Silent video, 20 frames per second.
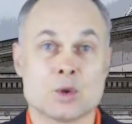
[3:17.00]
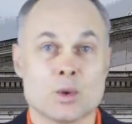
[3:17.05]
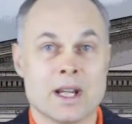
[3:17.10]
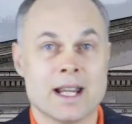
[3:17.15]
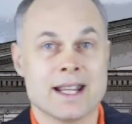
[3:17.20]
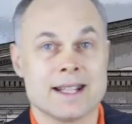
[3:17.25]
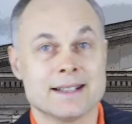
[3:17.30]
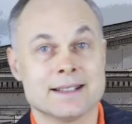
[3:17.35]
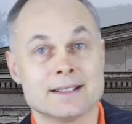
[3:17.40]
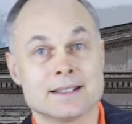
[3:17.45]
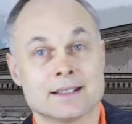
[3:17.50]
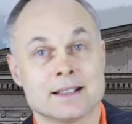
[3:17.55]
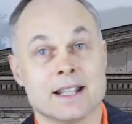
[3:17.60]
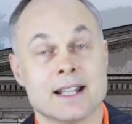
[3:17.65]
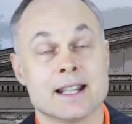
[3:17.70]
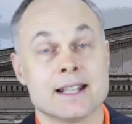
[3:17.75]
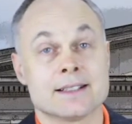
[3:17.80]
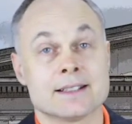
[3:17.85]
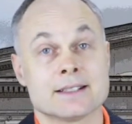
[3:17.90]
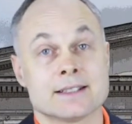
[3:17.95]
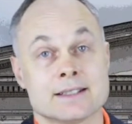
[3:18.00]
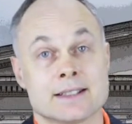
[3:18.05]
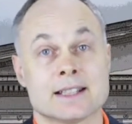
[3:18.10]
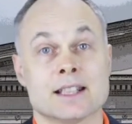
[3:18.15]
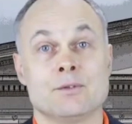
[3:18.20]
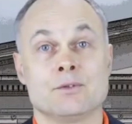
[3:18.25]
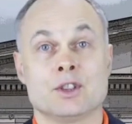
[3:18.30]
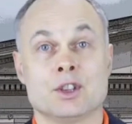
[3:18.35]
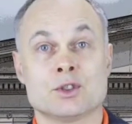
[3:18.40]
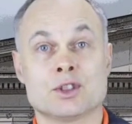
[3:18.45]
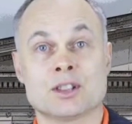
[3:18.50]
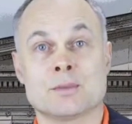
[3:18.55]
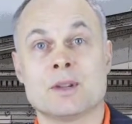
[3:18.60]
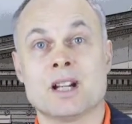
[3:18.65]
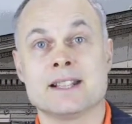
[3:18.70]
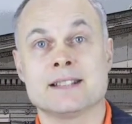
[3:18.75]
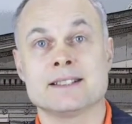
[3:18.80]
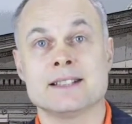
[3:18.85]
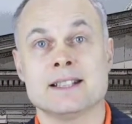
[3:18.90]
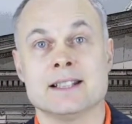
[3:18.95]
to end, and to give you some
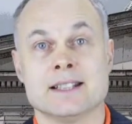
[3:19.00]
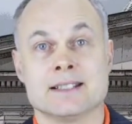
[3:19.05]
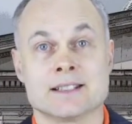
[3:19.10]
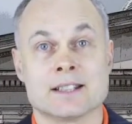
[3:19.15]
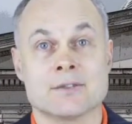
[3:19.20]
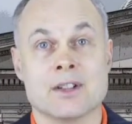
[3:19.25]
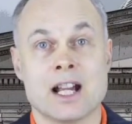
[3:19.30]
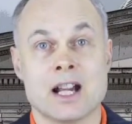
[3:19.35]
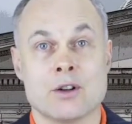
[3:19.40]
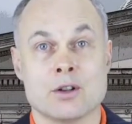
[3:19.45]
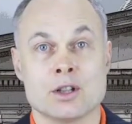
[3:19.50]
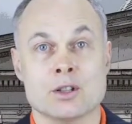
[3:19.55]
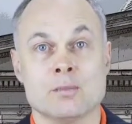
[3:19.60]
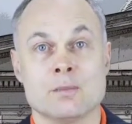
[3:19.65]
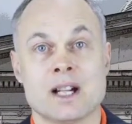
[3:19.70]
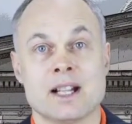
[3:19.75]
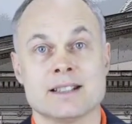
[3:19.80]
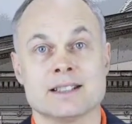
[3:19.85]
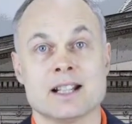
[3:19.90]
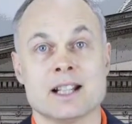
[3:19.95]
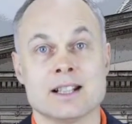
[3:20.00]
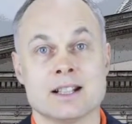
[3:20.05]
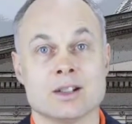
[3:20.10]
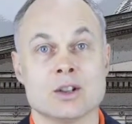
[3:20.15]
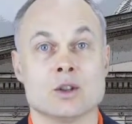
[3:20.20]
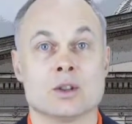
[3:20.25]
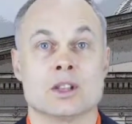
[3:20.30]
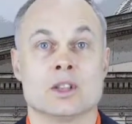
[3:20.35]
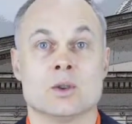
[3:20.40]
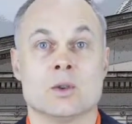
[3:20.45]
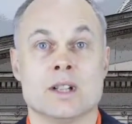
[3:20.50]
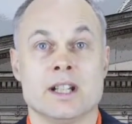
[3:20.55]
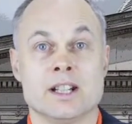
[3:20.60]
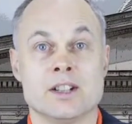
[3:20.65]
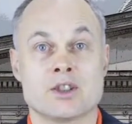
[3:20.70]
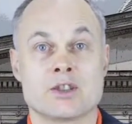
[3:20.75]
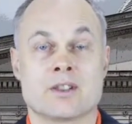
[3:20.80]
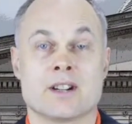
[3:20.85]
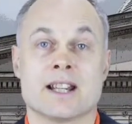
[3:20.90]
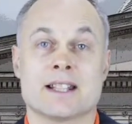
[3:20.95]
ideas of how you might unlock your
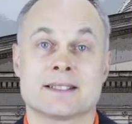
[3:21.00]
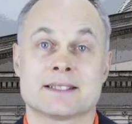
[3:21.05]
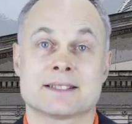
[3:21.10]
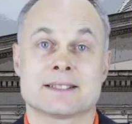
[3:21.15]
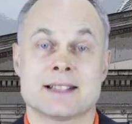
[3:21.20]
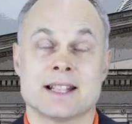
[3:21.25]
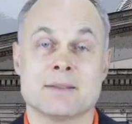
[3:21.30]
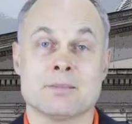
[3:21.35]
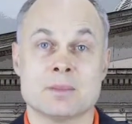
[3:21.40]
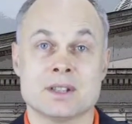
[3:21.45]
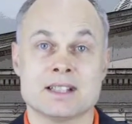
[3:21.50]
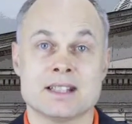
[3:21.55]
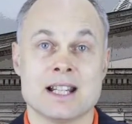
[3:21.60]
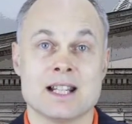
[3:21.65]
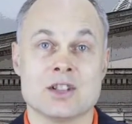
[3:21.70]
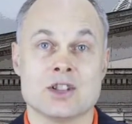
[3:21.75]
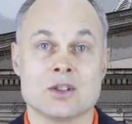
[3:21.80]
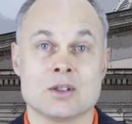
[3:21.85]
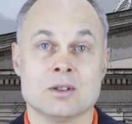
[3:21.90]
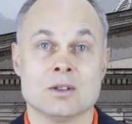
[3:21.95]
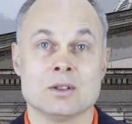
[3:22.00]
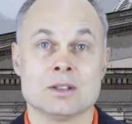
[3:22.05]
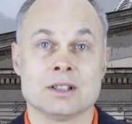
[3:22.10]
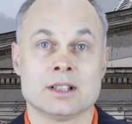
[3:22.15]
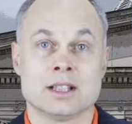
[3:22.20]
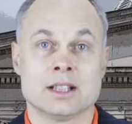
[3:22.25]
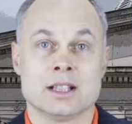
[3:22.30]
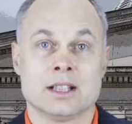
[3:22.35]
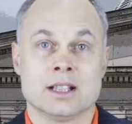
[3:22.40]
interests and potential,